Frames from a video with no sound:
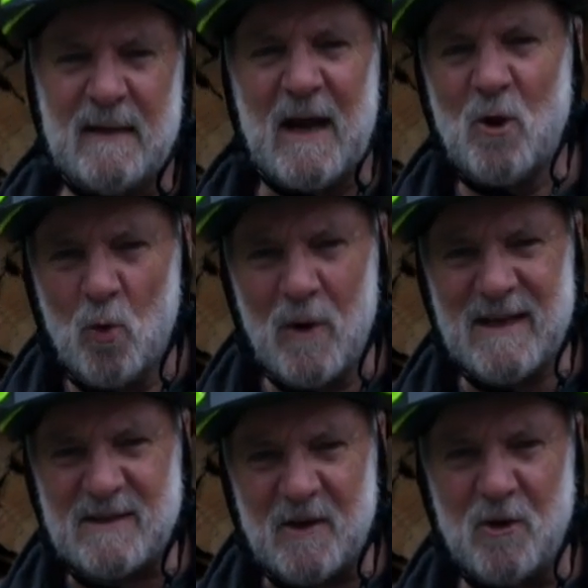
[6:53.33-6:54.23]
I know
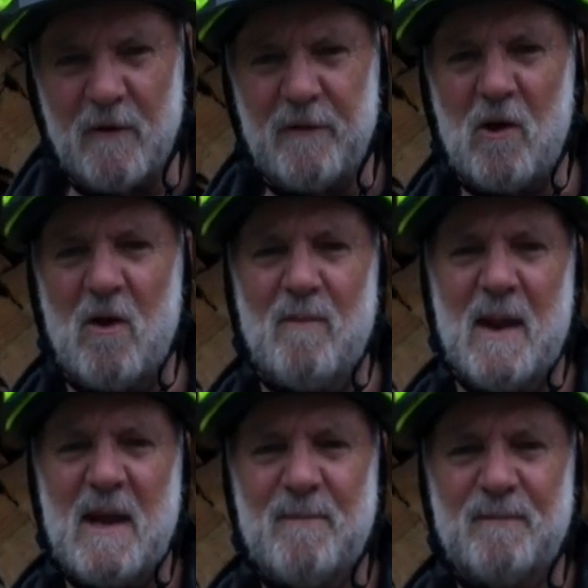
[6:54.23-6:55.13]
it's an awful lot of
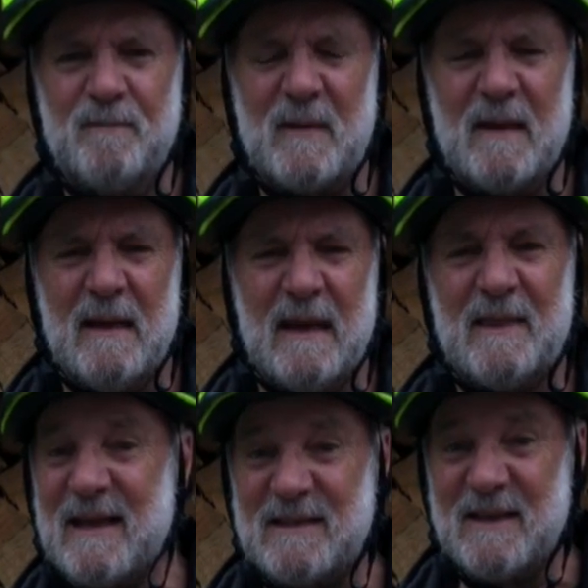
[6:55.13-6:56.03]
money,
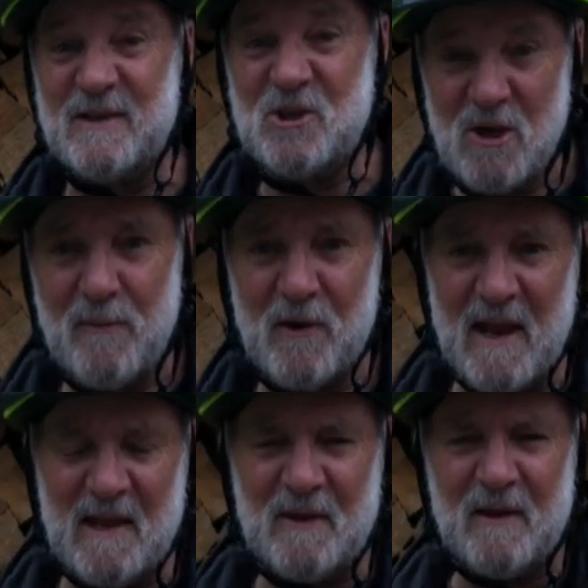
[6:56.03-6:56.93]
and that's at the cheaper
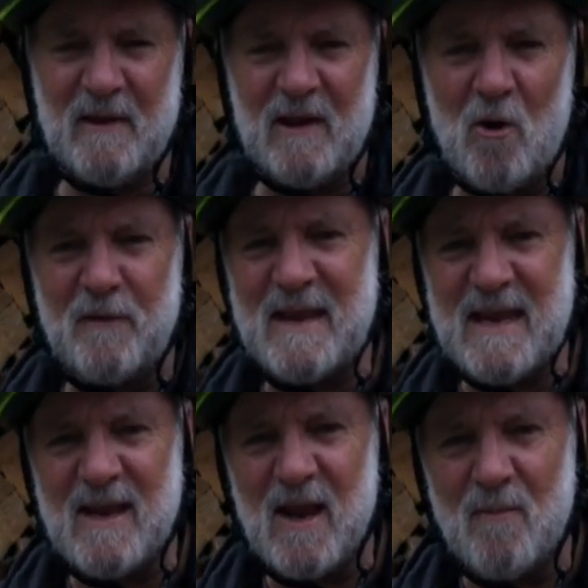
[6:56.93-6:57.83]
end of the
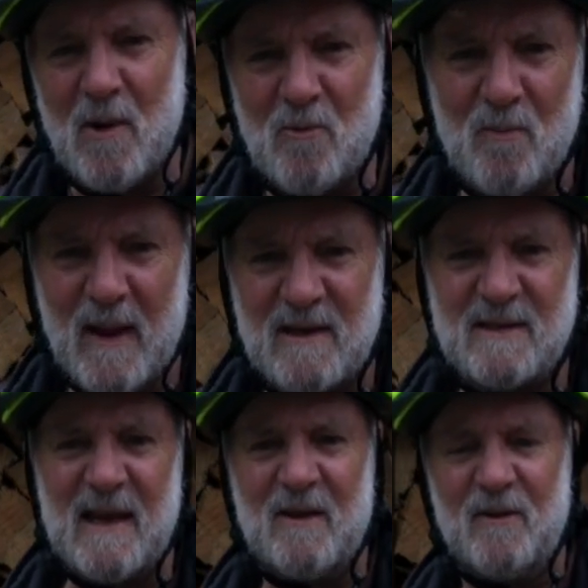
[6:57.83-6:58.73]
e-mountain bike
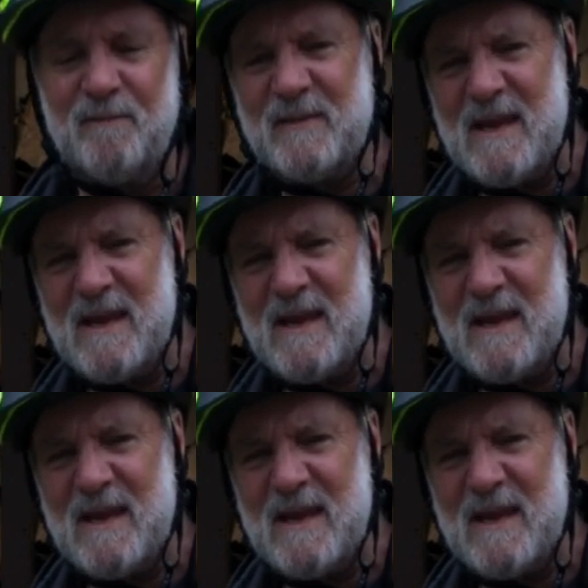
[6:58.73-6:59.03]
scale.